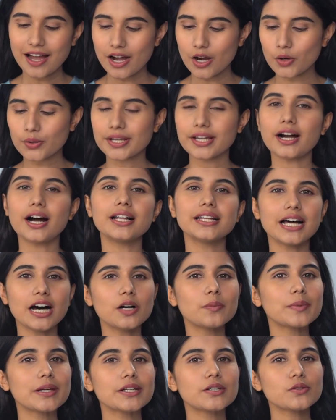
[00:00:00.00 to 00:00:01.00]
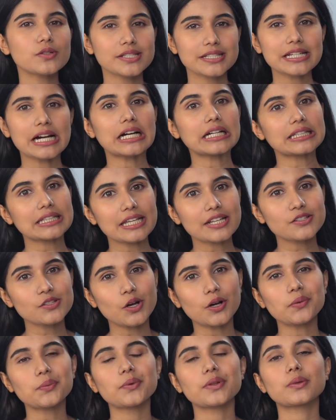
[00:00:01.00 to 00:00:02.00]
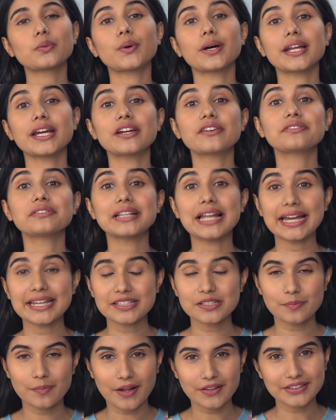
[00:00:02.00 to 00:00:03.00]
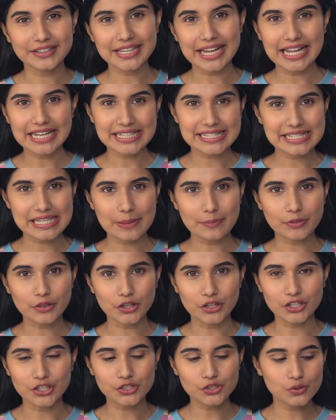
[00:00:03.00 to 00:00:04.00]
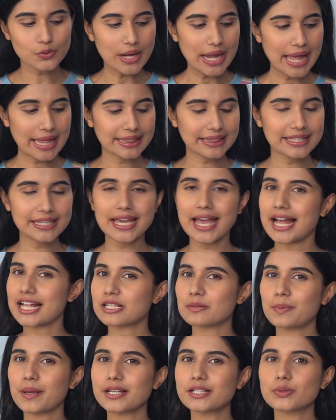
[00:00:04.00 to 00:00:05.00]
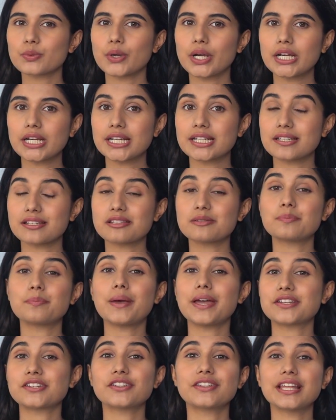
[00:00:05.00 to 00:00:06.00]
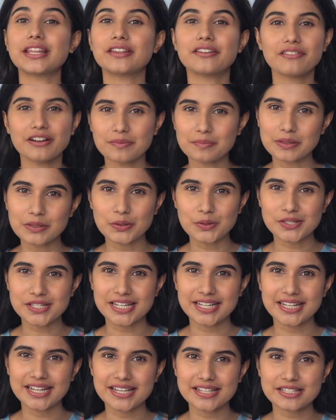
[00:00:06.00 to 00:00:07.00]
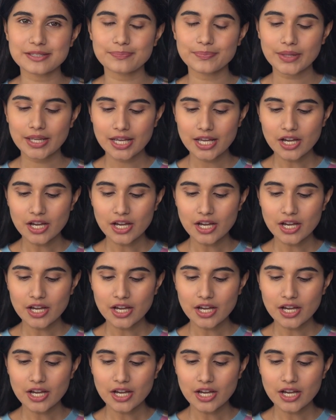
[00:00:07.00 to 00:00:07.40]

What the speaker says: Okay, allow me to start things off with what I have liked about the Galaxy M32 and the aspects where it is better than the Redmi Note 10s.